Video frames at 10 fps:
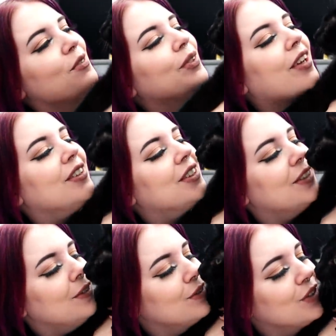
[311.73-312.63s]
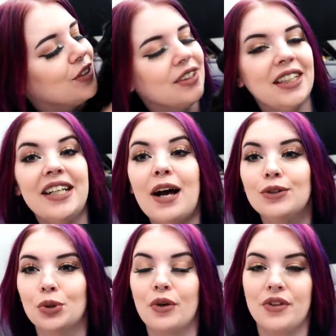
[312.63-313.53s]
We also did an
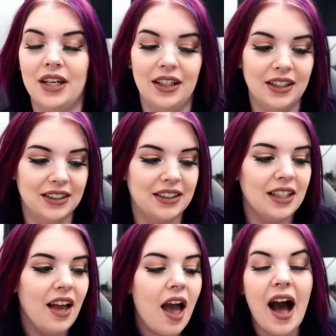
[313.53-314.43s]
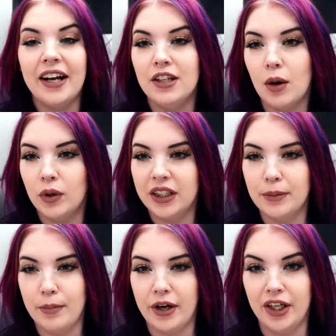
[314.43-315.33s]
outdoor thing because I did not want to
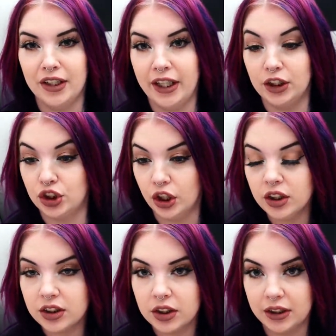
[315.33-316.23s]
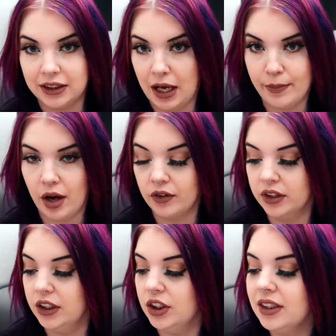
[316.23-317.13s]
get married in like a church because I'm not
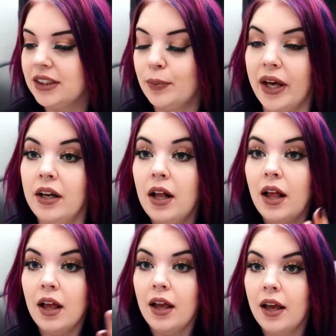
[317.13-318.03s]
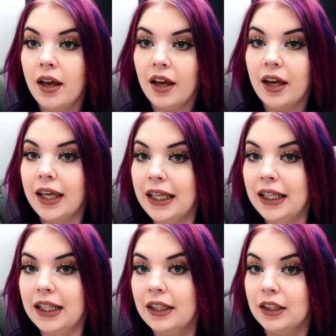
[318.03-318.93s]
religious, but
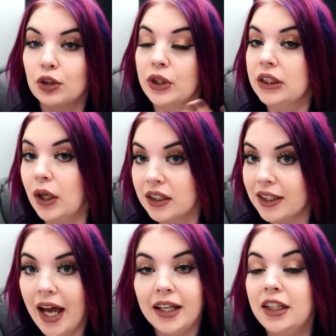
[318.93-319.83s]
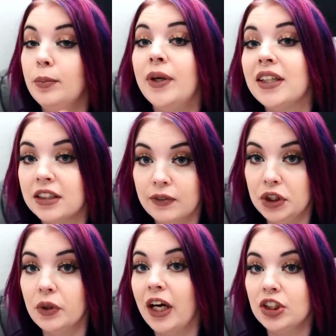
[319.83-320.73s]
he agreed to outside and he picked this
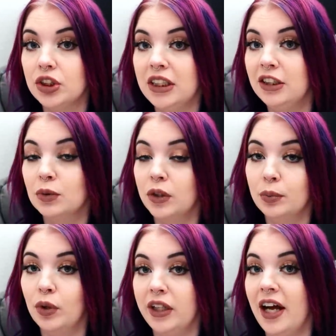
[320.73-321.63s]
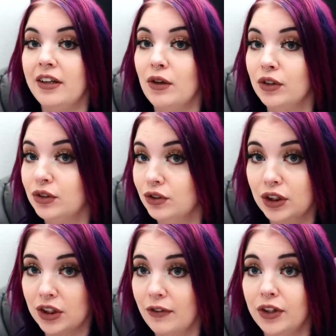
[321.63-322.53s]
venue actually. He's the one who pointed out and
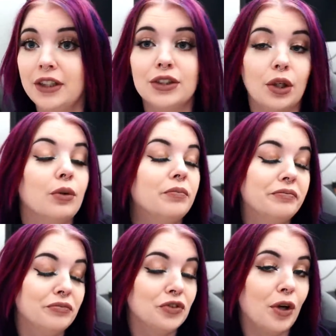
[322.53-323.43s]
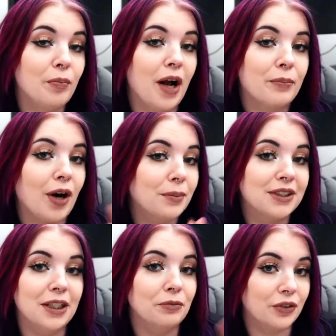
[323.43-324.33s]
discovered it. So
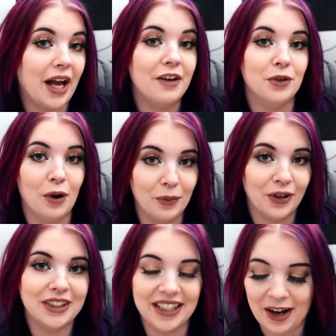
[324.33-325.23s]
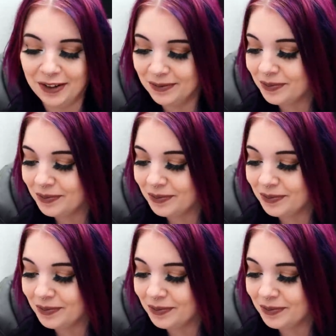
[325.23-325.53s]
props to him for that if it all works out.